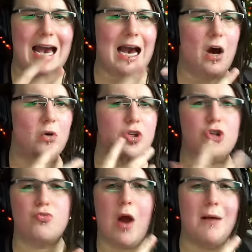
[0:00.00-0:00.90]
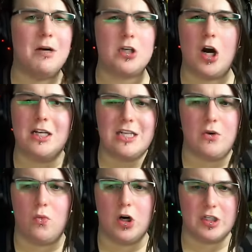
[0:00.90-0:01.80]
how drama
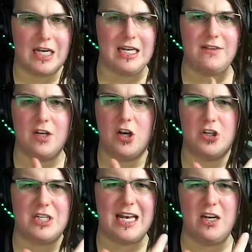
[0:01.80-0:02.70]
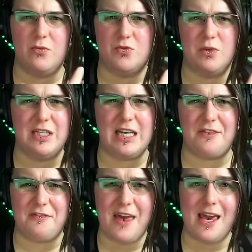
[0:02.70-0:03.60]
content worked. I didn't even understand it was
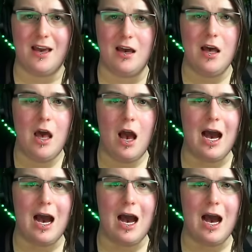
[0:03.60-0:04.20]
really a thing.